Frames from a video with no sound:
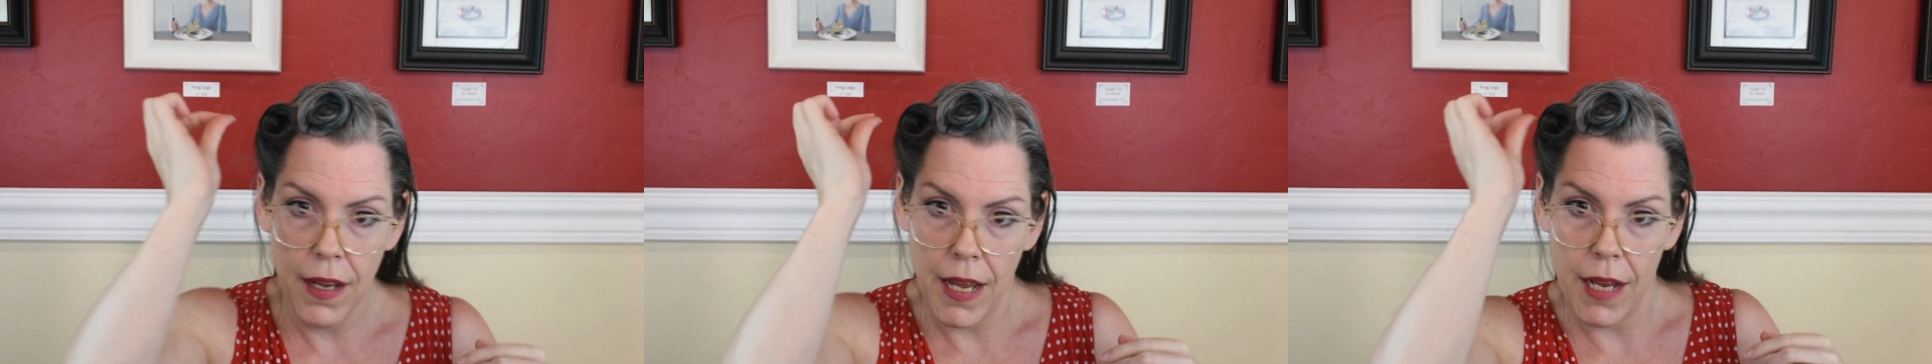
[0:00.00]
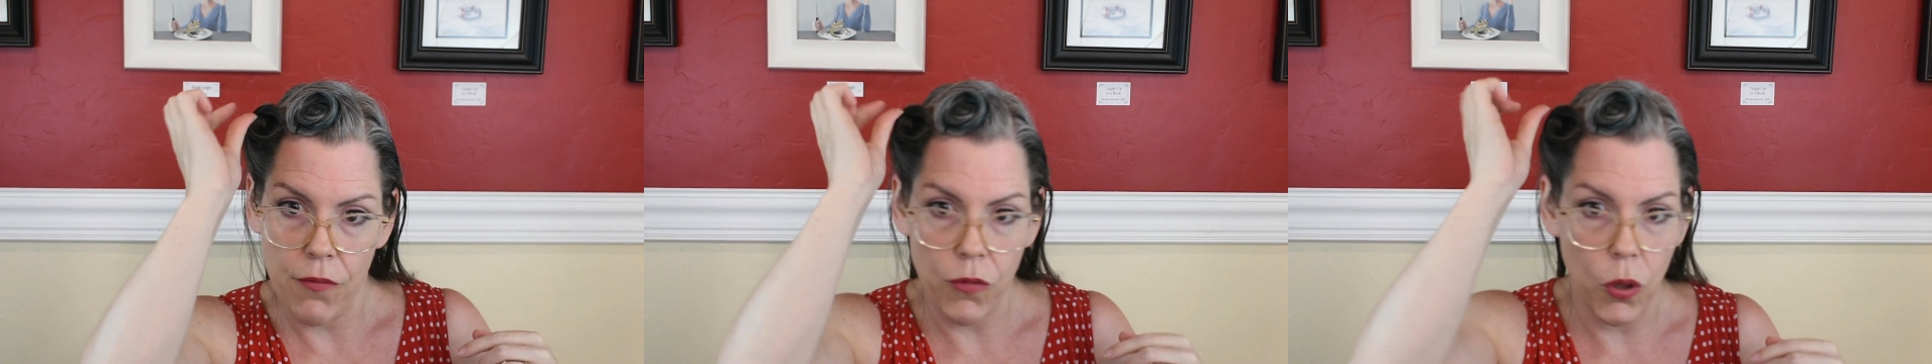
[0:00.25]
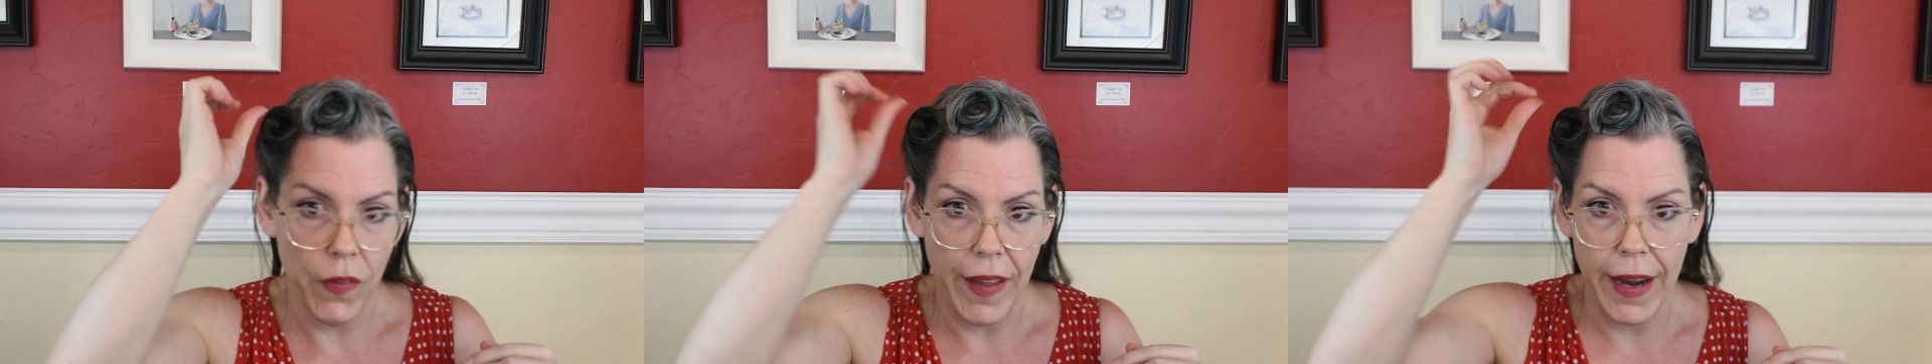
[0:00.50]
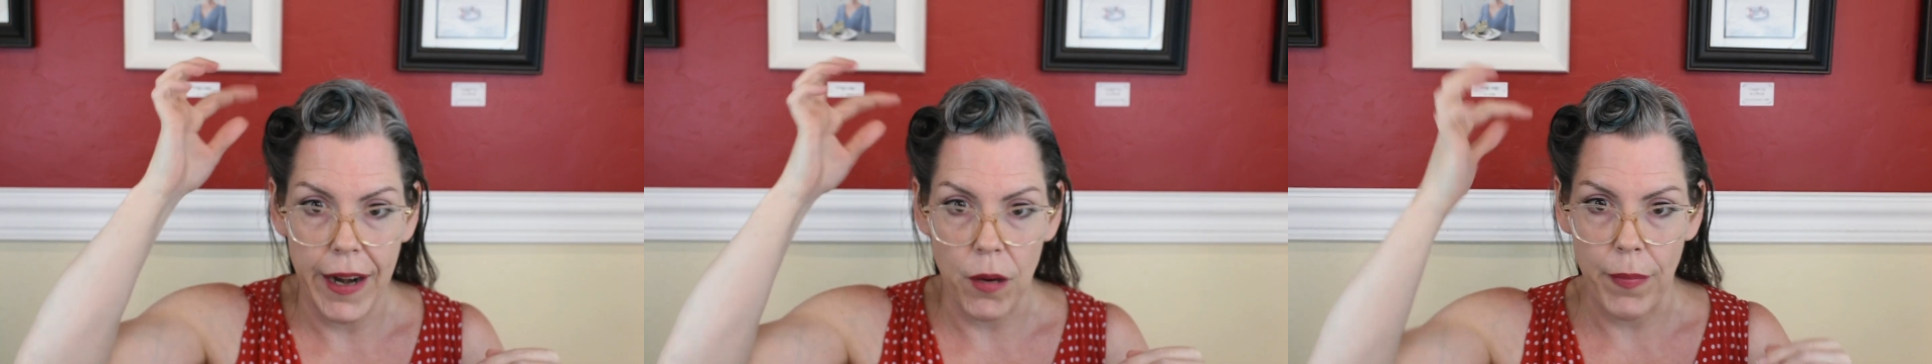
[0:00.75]
and roll that
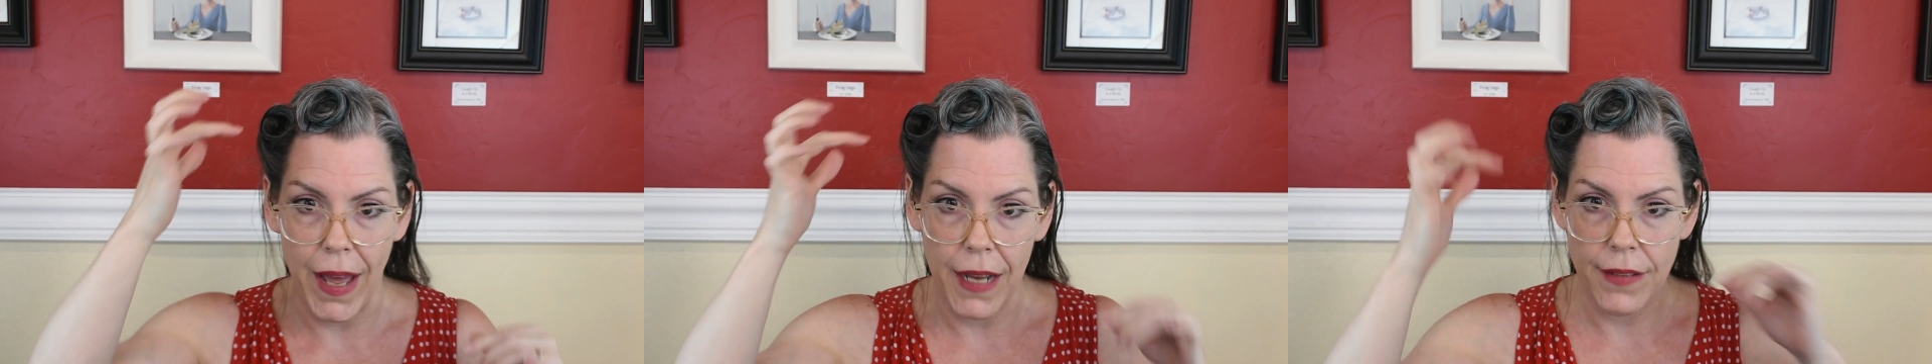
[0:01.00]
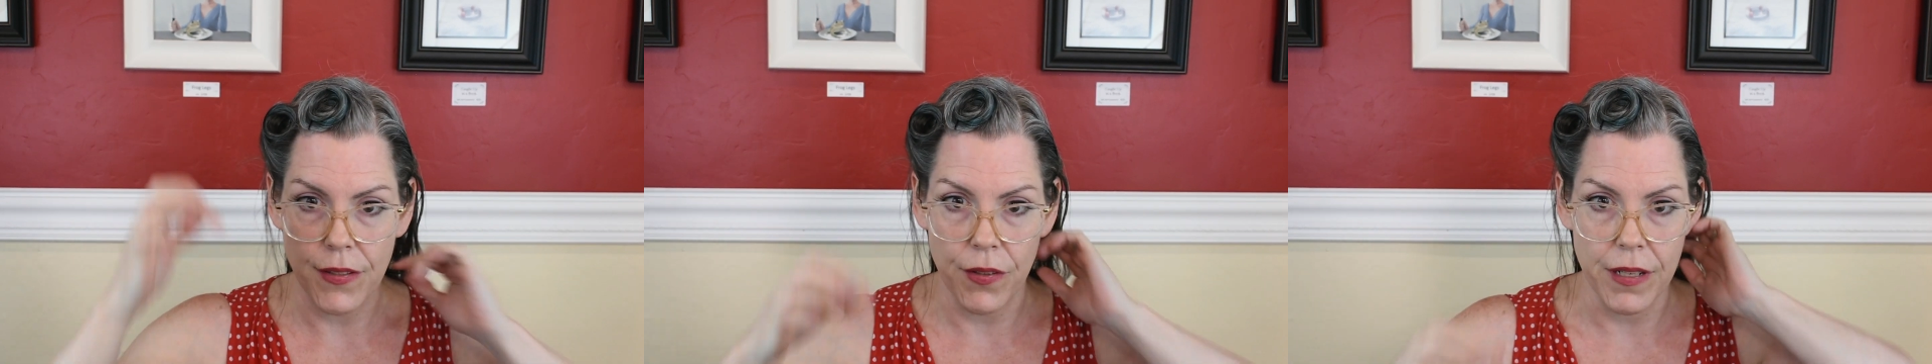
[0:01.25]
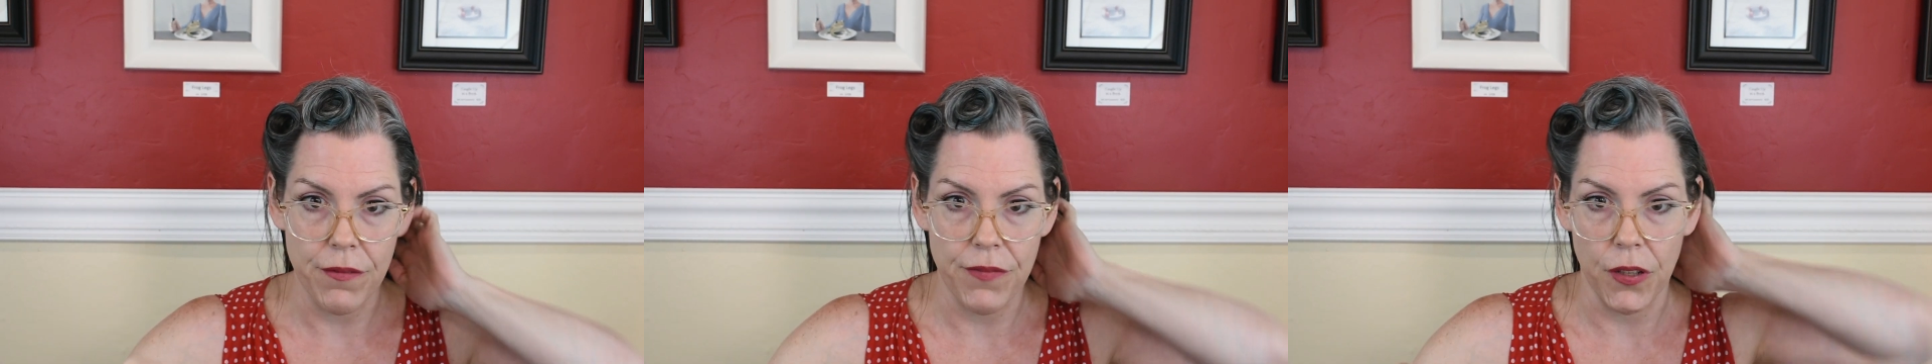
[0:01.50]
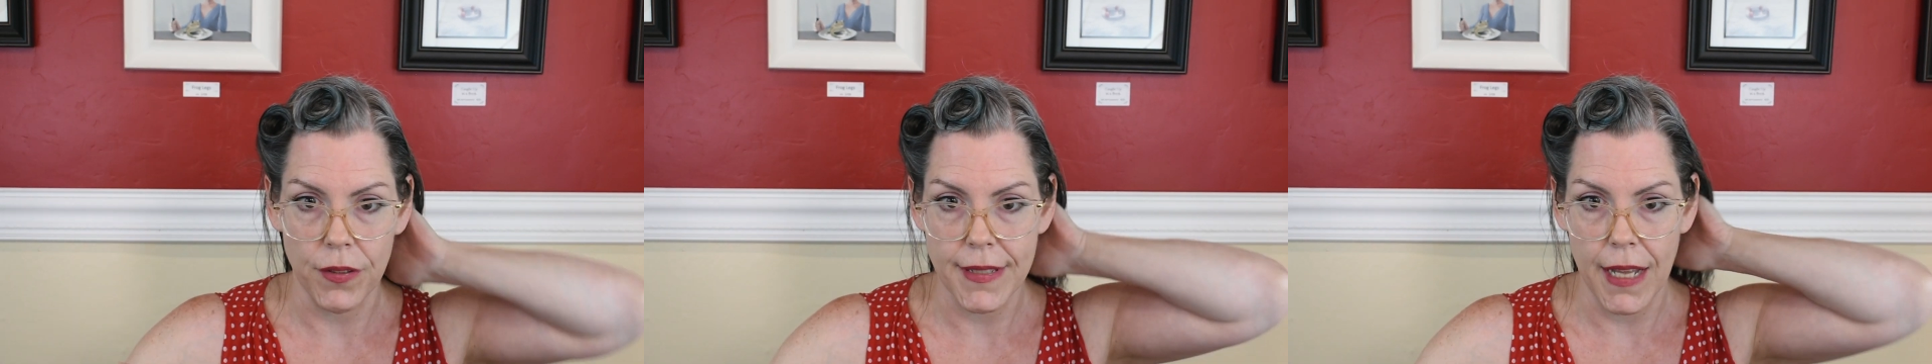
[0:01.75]
hair back so that it
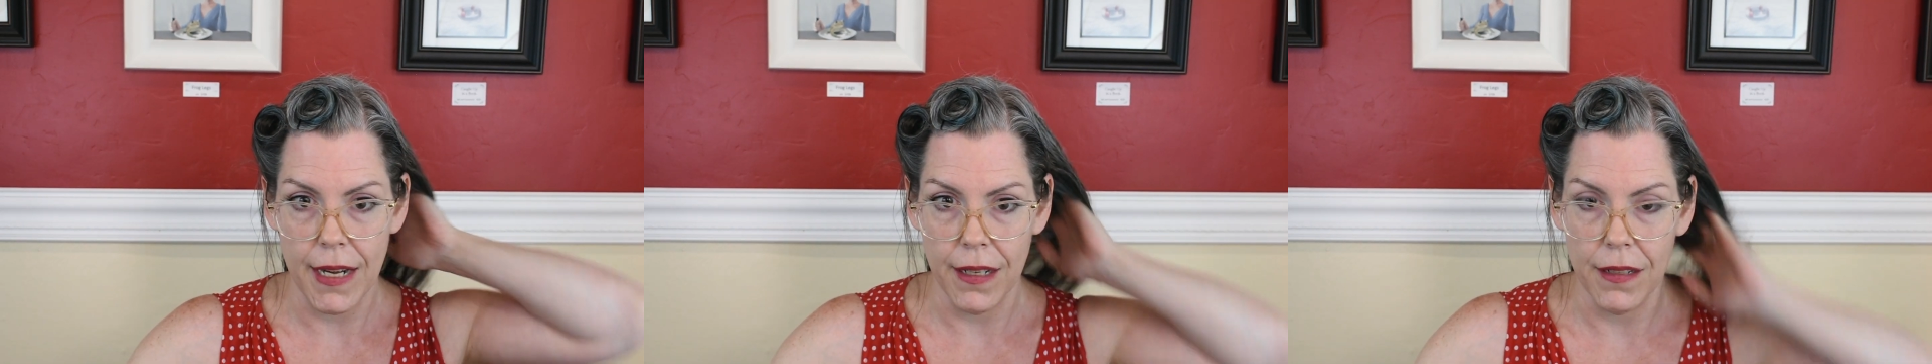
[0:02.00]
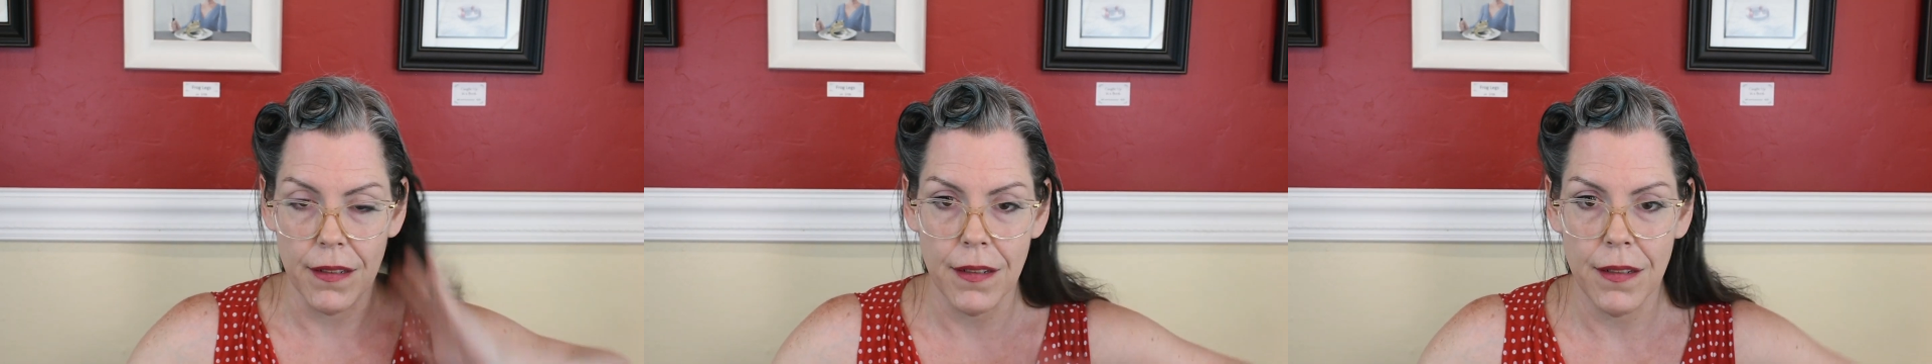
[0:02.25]
fills that in.